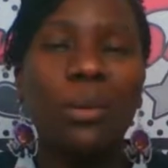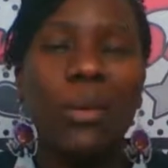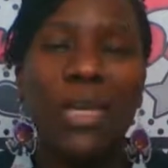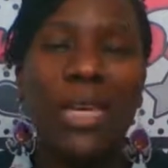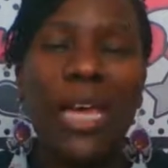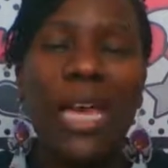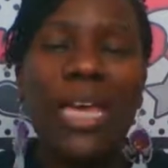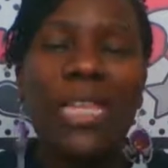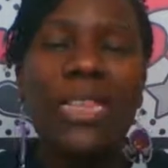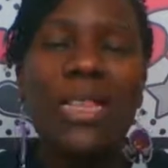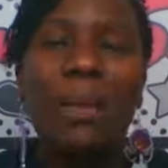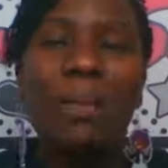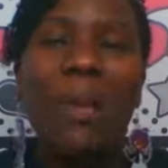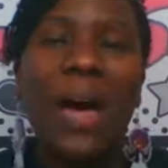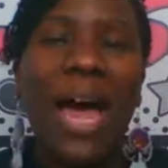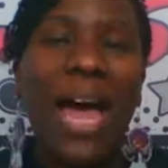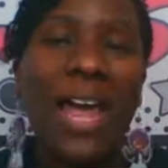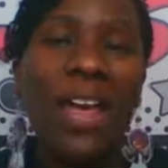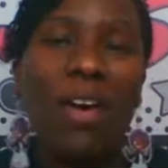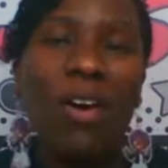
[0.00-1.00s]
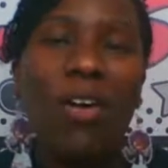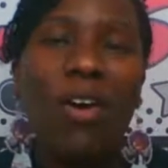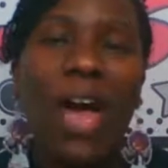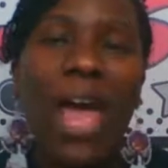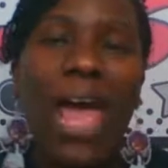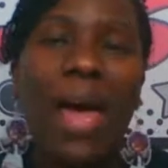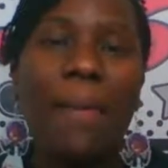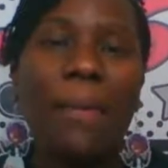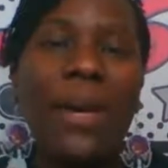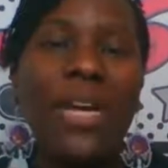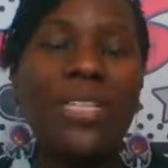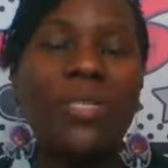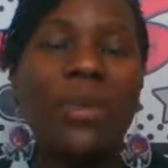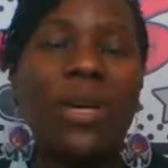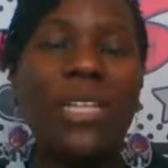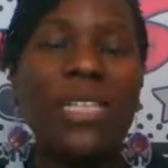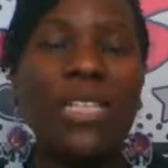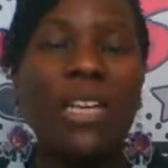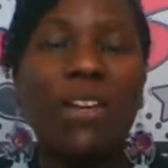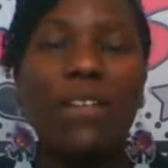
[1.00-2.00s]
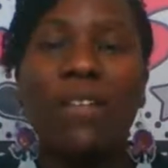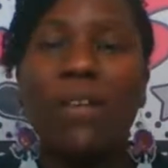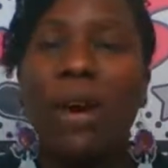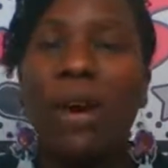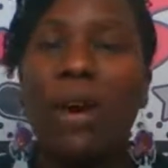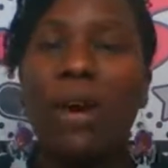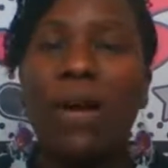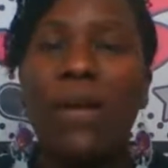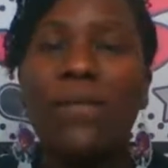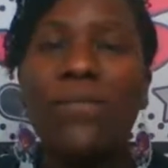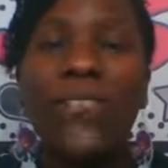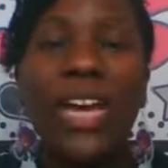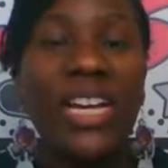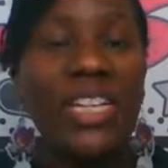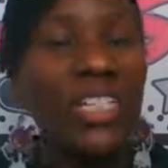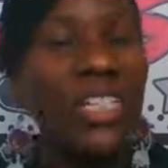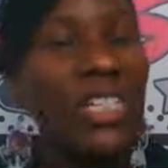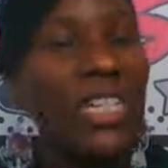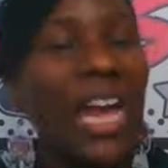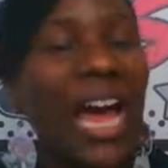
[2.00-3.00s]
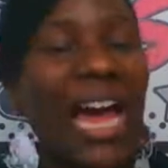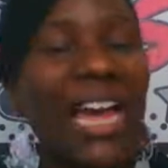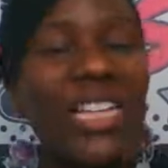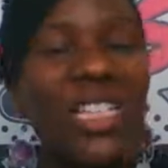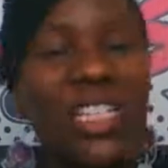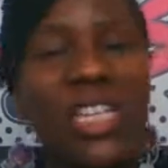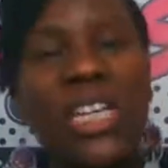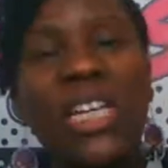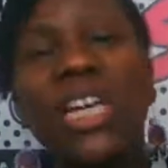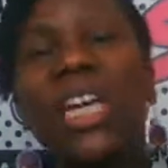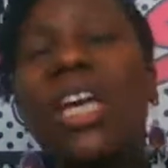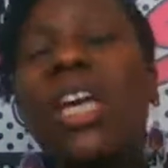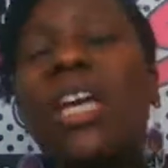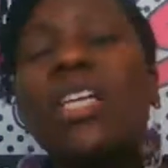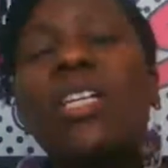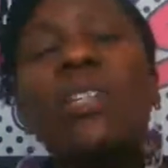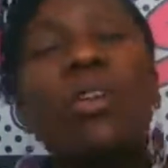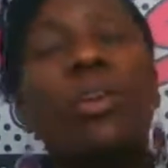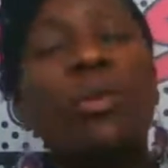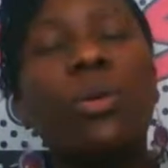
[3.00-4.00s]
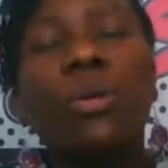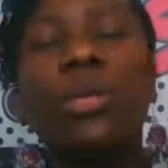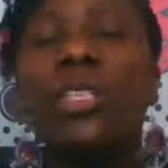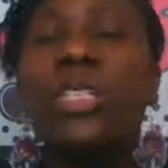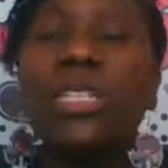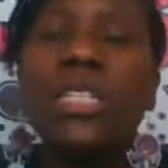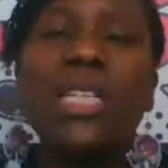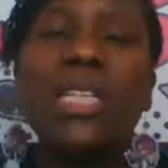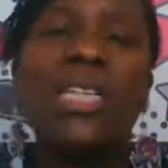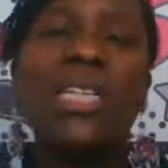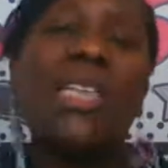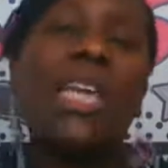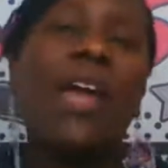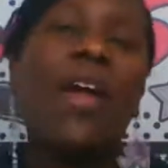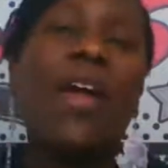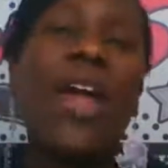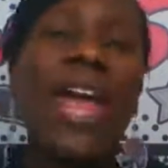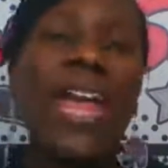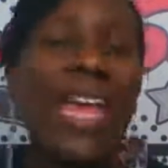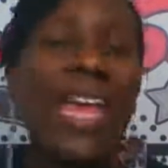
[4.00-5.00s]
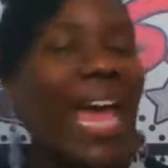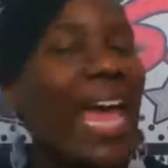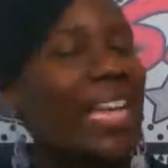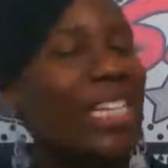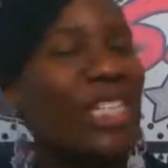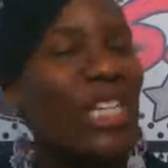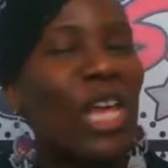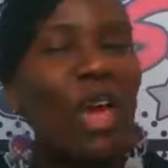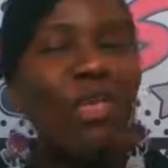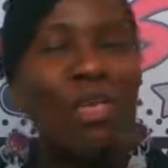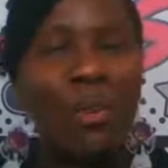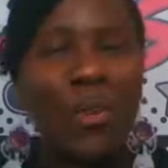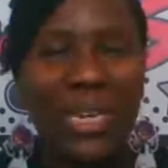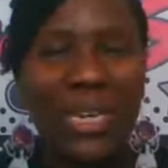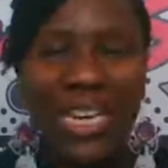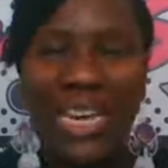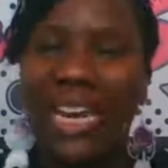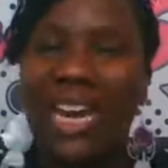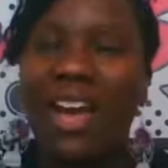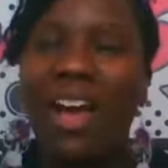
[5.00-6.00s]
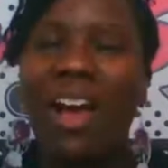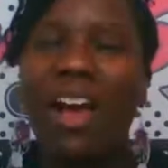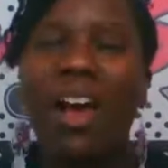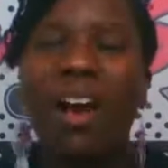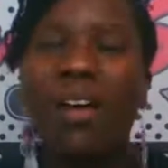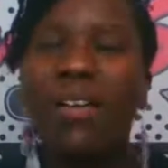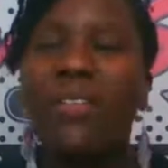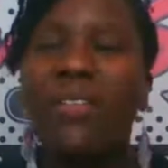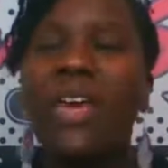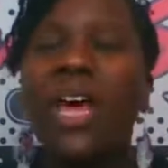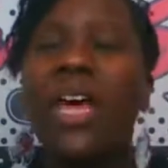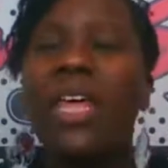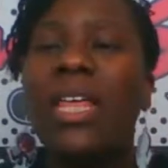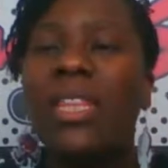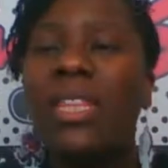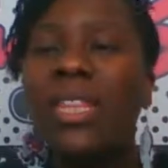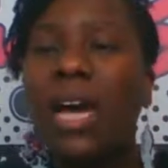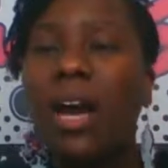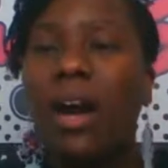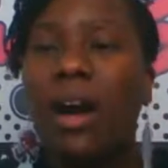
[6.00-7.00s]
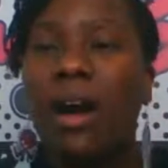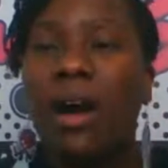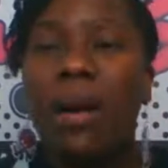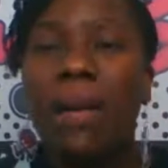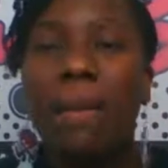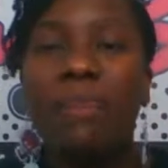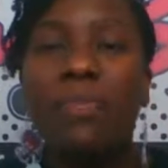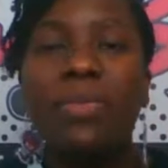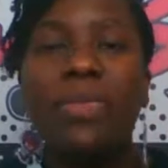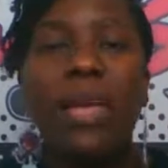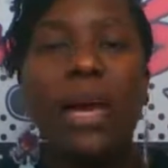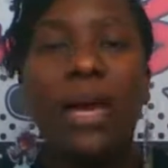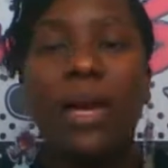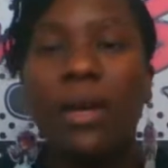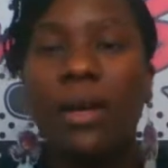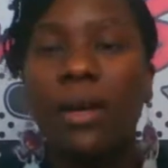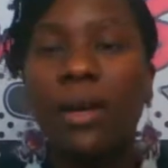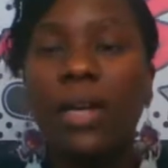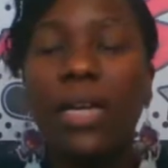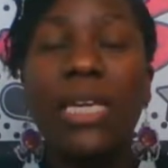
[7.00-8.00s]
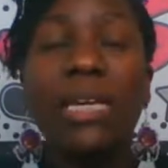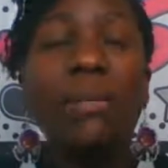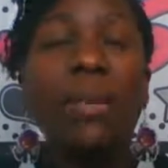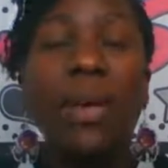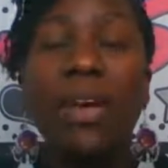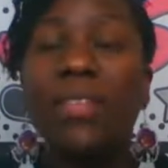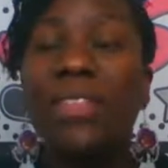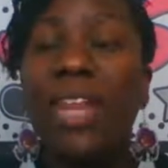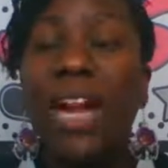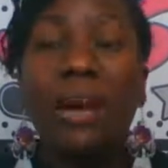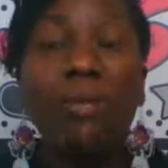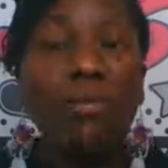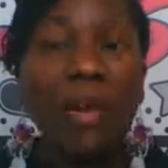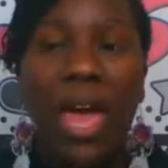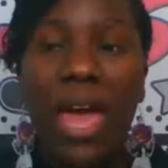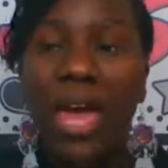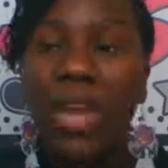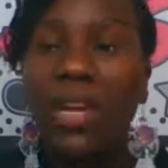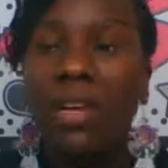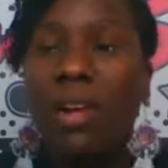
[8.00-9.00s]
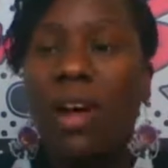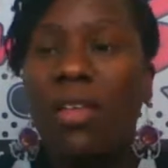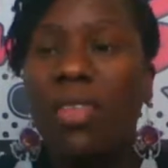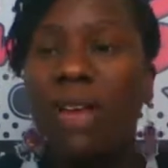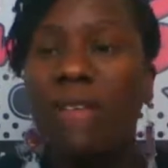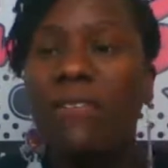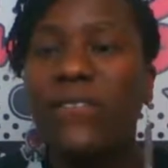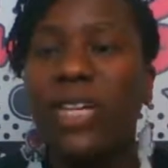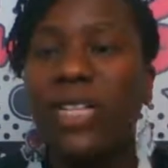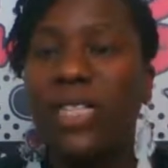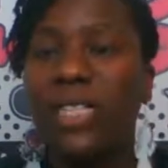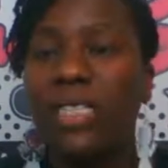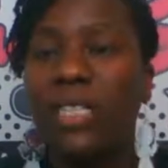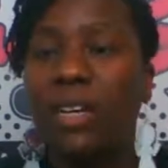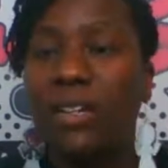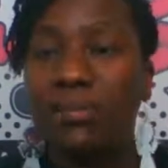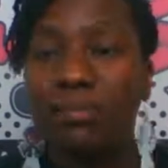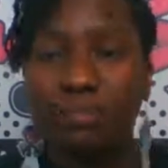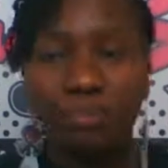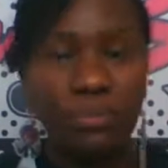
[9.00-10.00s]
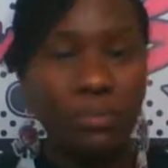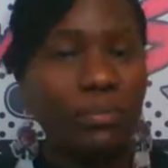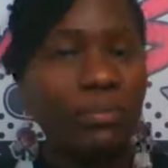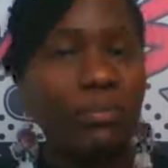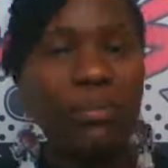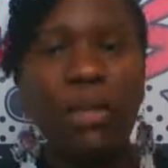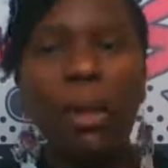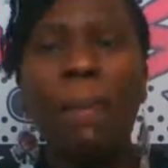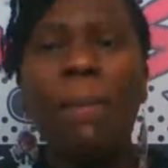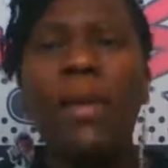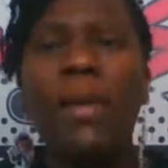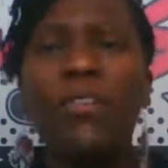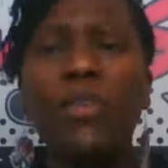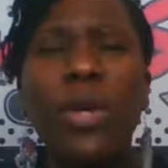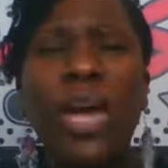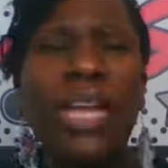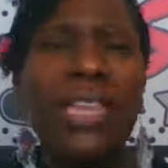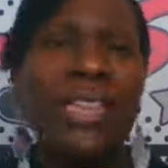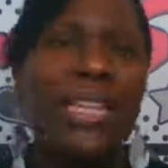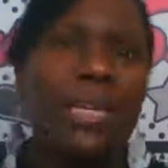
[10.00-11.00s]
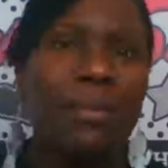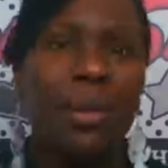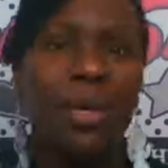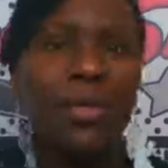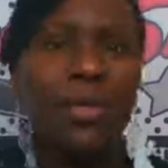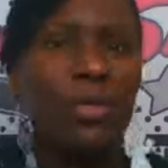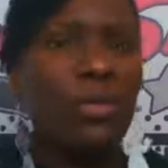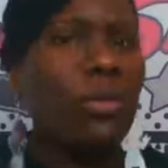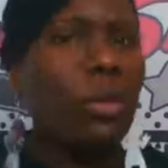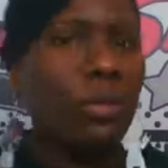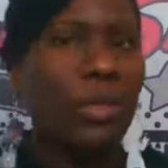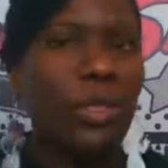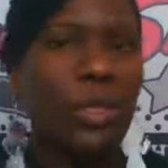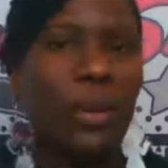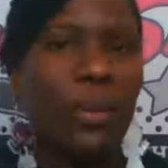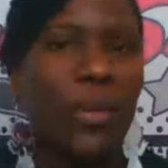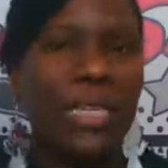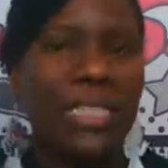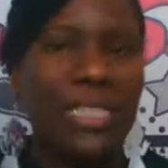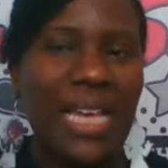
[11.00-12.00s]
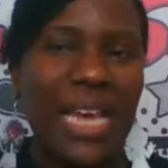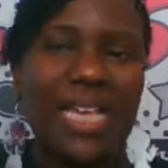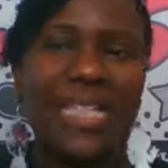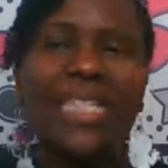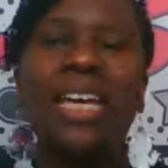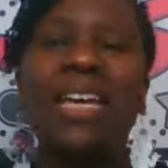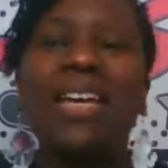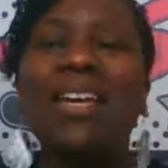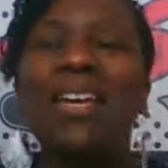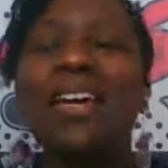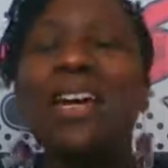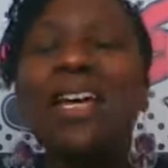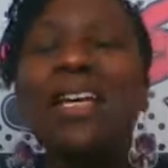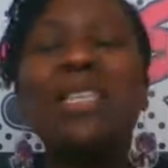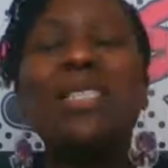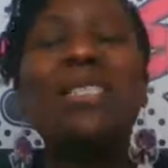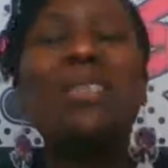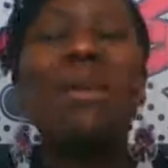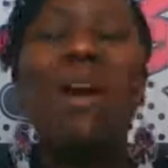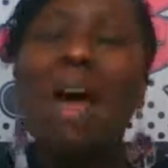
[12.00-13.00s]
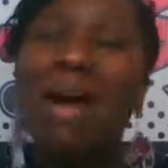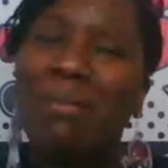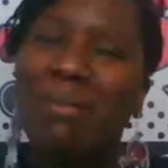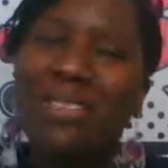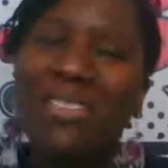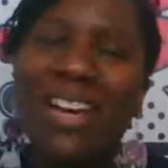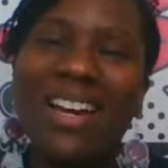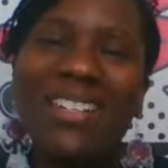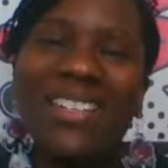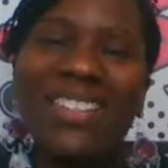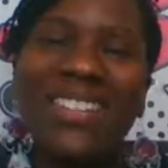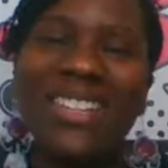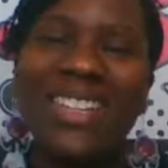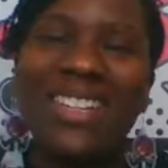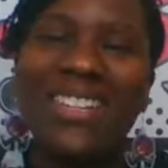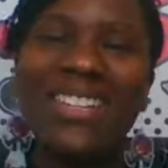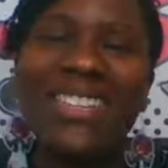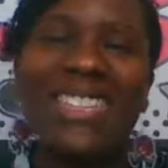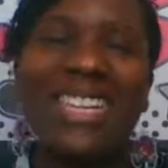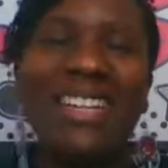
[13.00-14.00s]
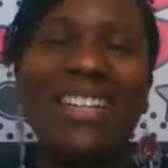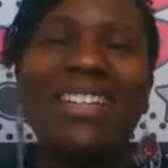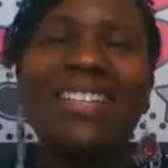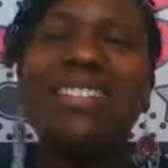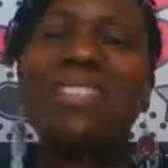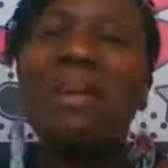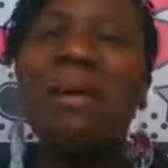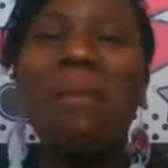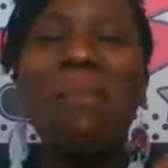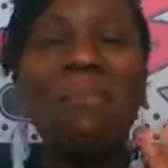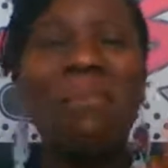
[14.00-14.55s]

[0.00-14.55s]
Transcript: will be in the bio at my Swagslayer Fashion IG. So you can just click there and catch the beginning of the email that I read and all that fun stuff. But if you got the email, you totally know what it says. So I will talk to you later, Slayers.